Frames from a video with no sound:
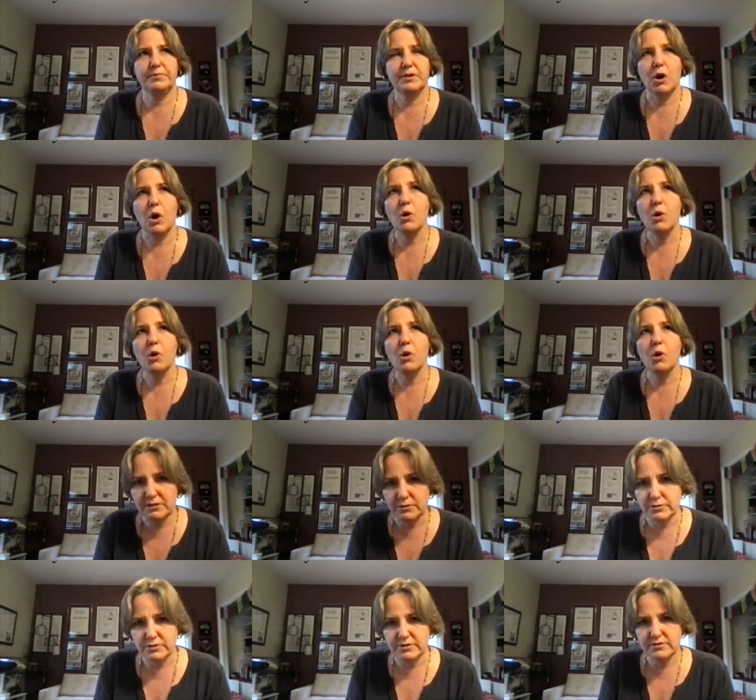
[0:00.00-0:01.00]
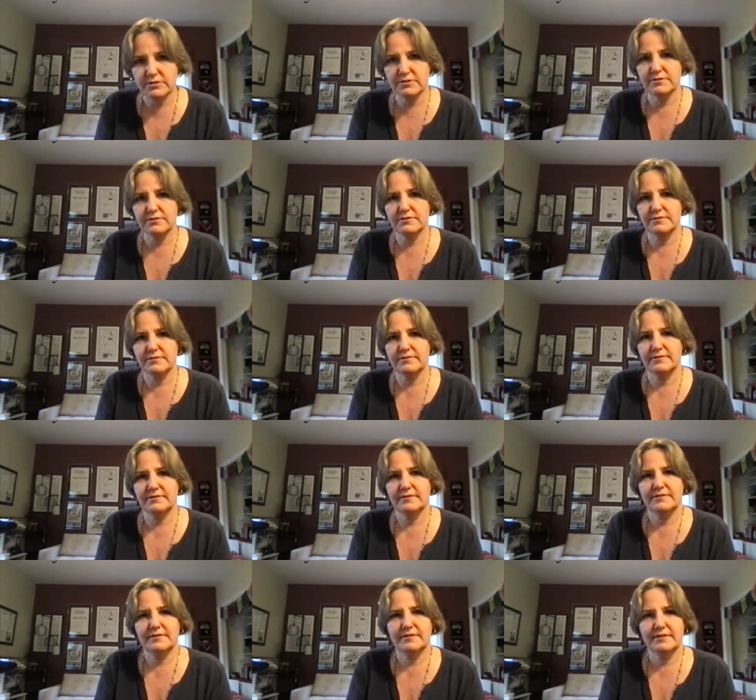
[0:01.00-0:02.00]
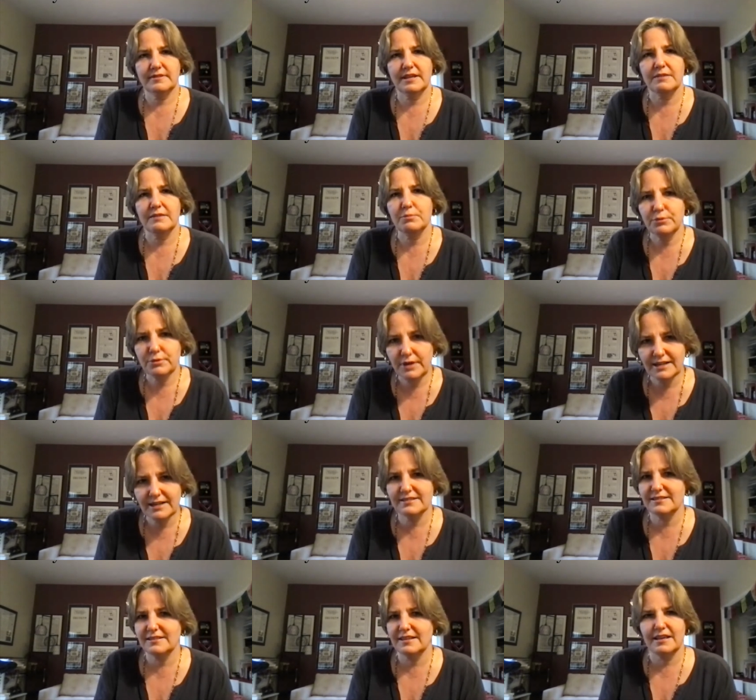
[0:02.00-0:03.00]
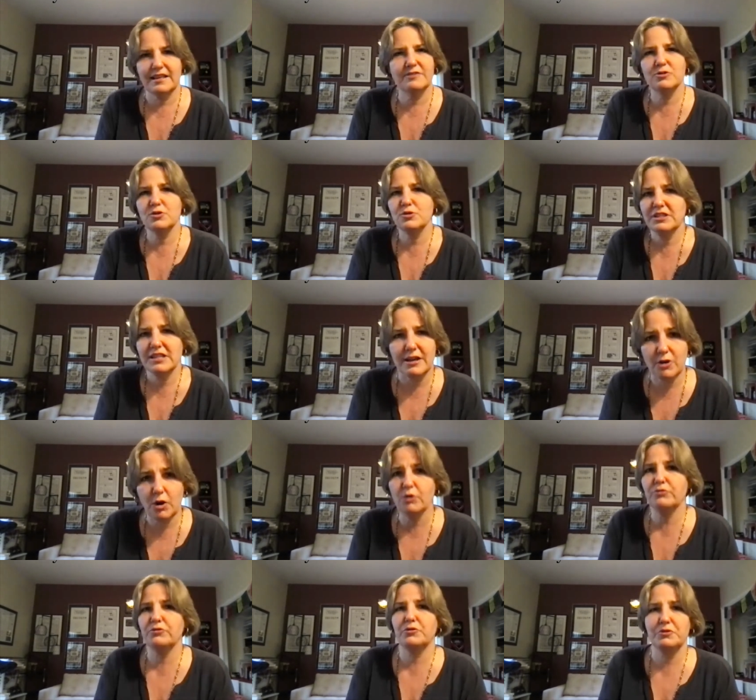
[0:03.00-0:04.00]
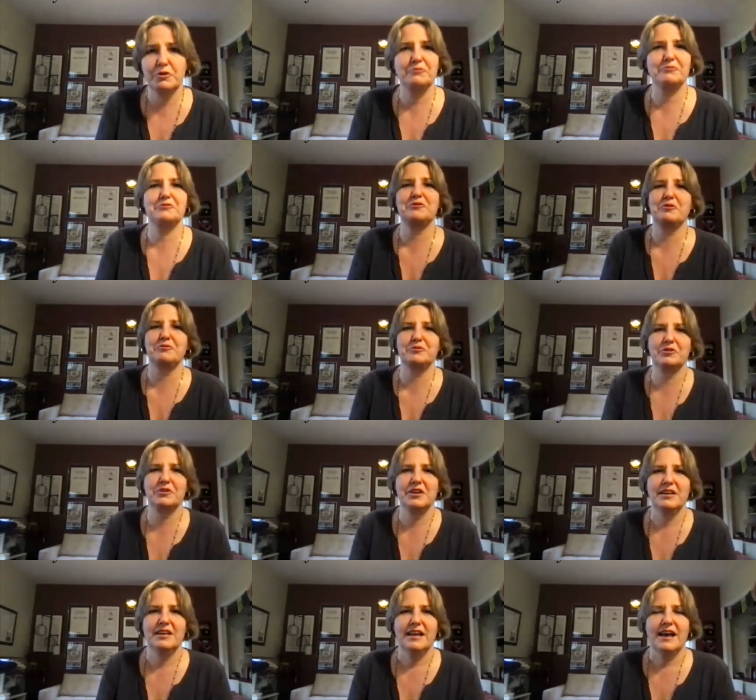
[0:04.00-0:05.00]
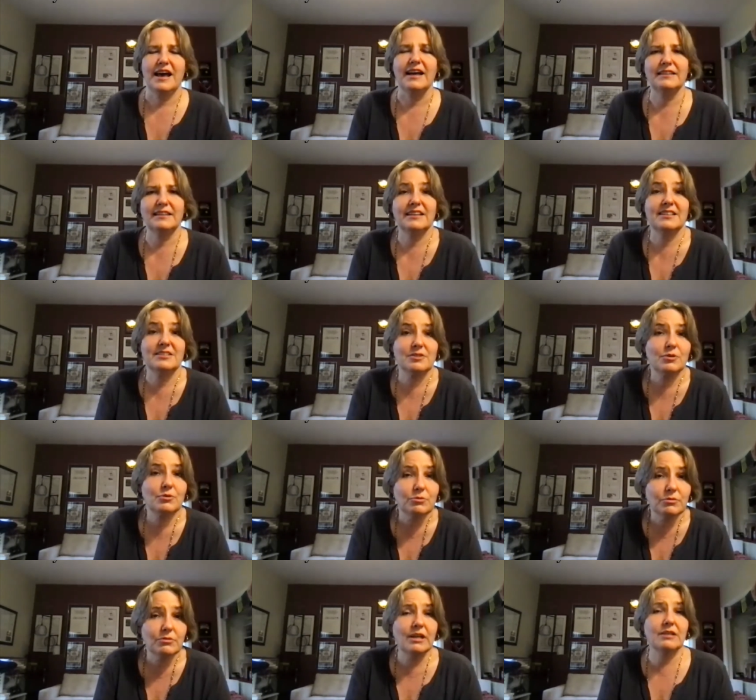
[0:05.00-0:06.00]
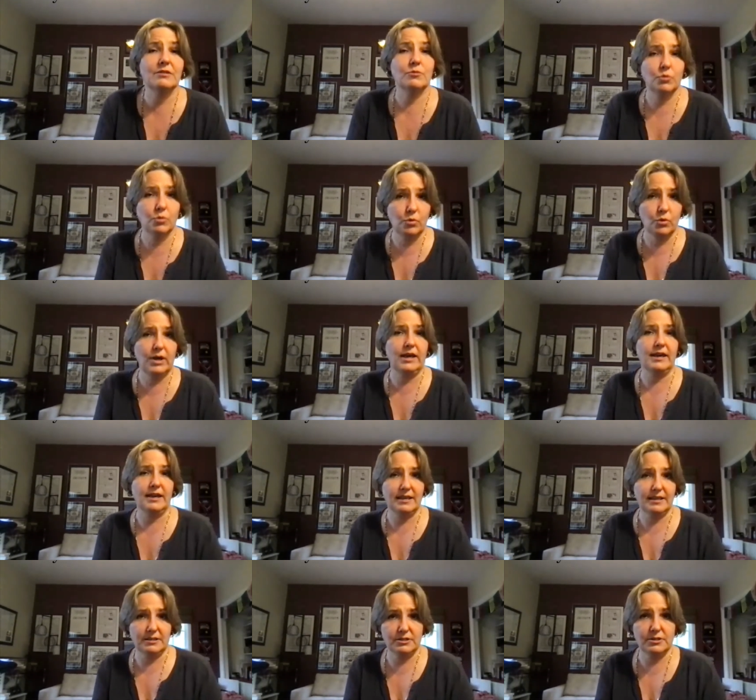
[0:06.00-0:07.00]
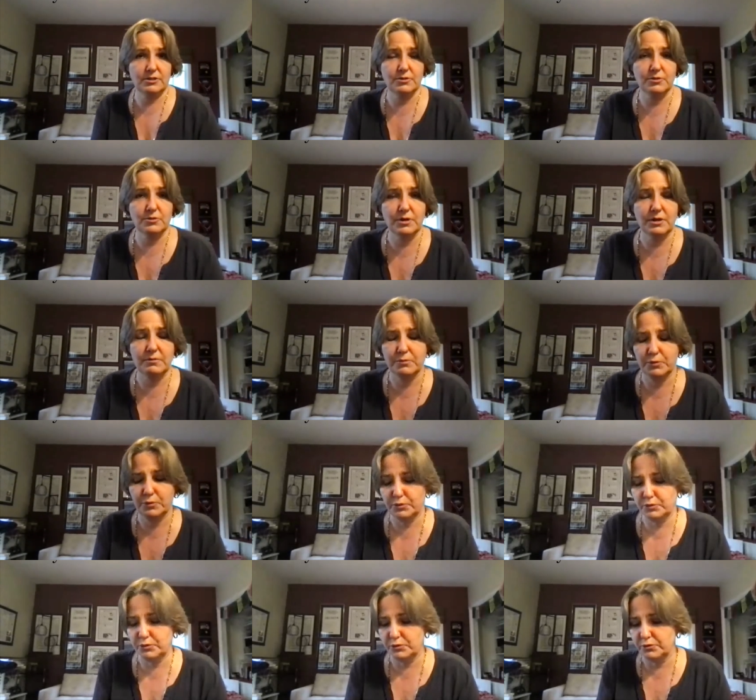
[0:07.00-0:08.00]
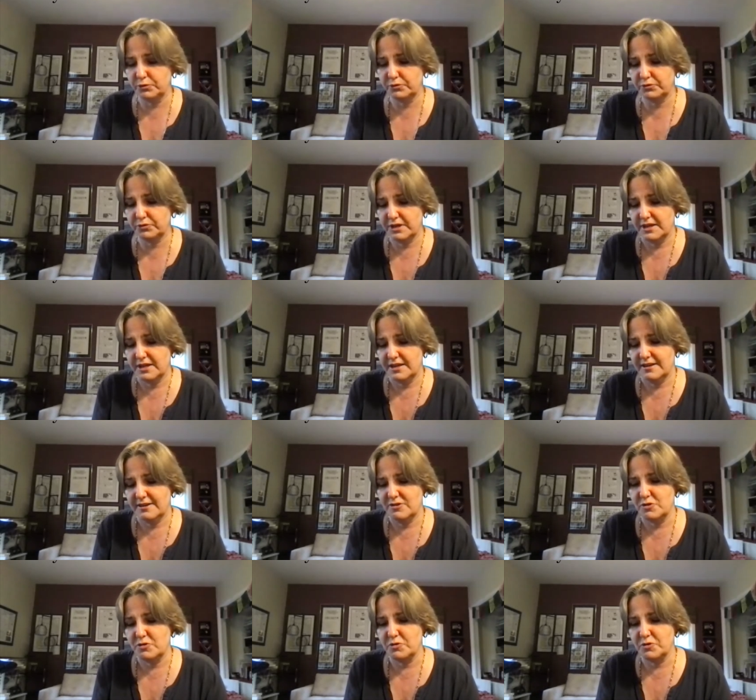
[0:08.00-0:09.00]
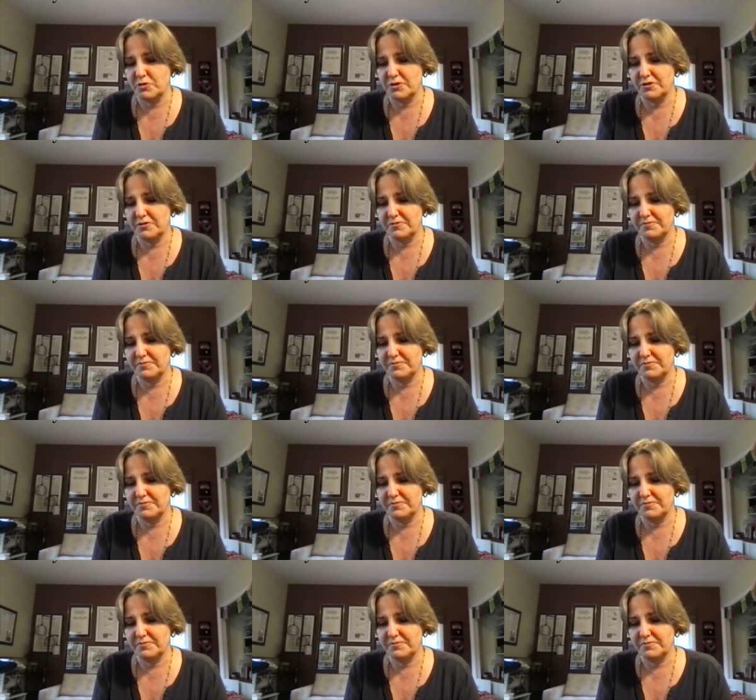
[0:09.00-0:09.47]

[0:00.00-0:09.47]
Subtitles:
opening doors and practicing and doing that over and over and over, I think is a great way to improve your,